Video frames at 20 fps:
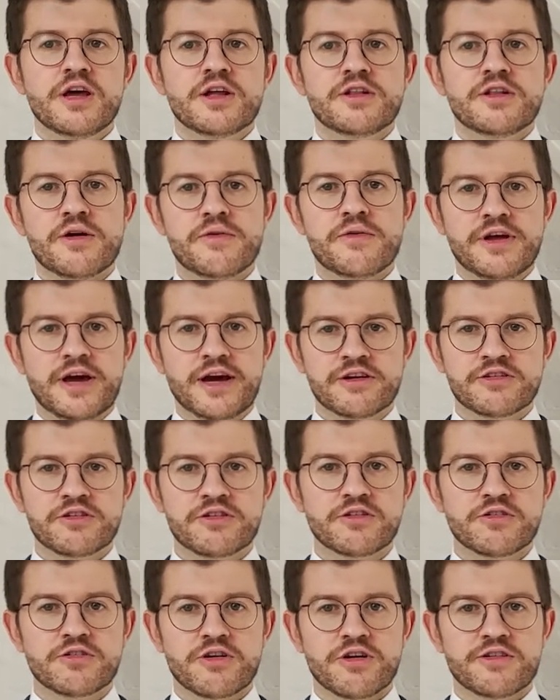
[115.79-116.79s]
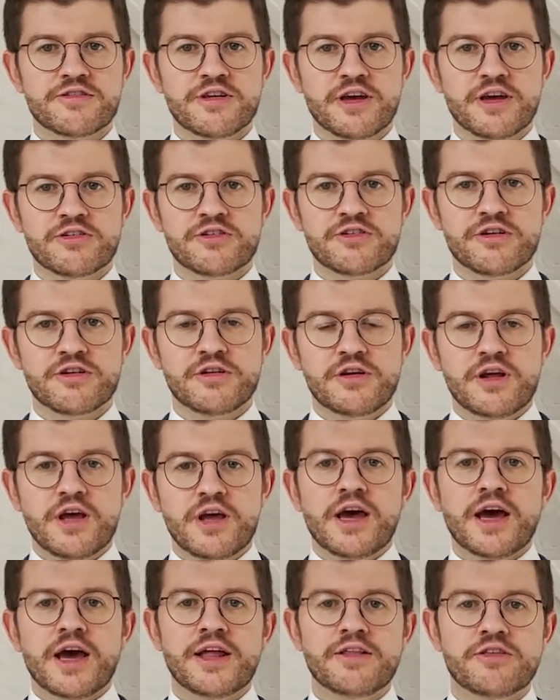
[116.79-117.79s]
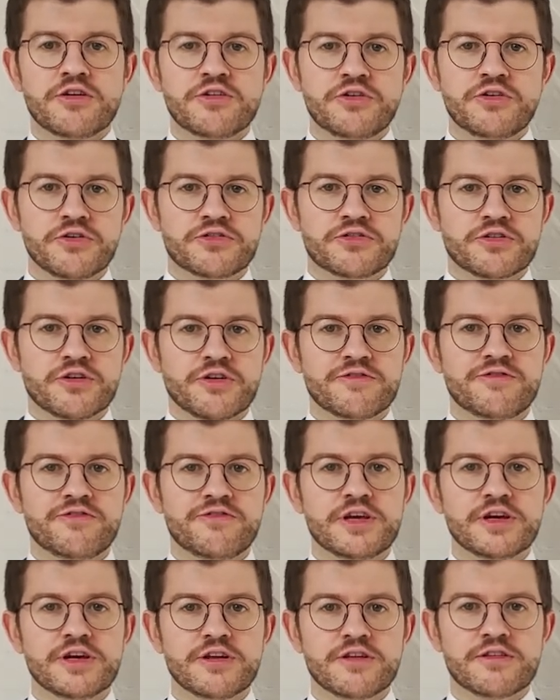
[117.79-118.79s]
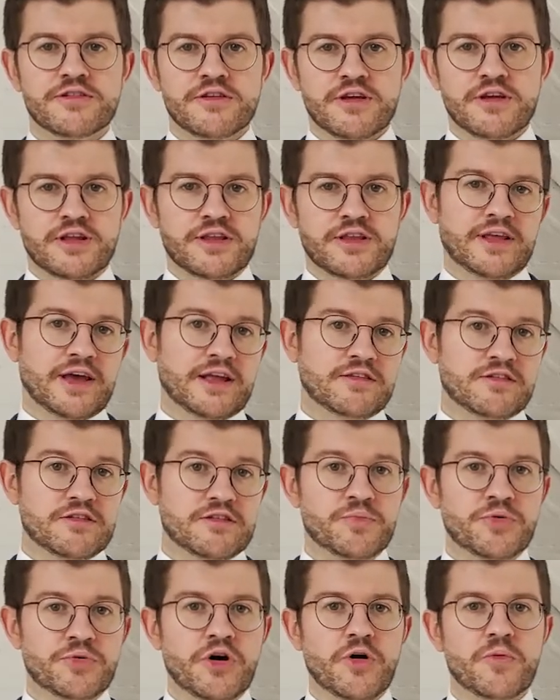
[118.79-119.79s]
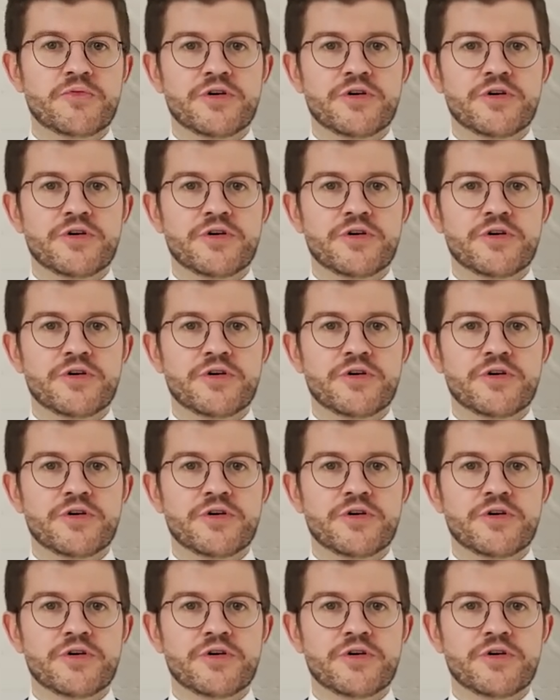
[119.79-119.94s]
the reaction cross-section and the neutron field that the probe